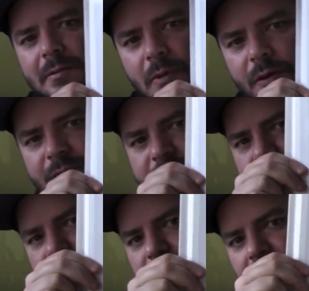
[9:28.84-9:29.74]
and modern
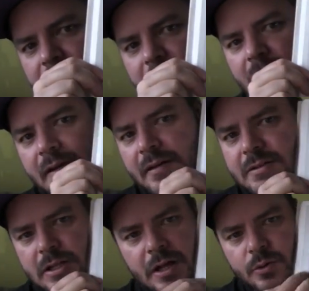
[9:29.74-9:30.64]
too. That
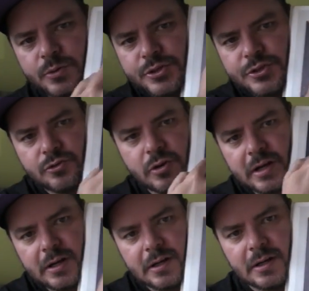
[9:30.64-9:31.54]
it's like all
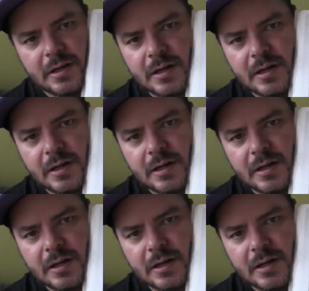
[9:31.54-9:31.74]
string.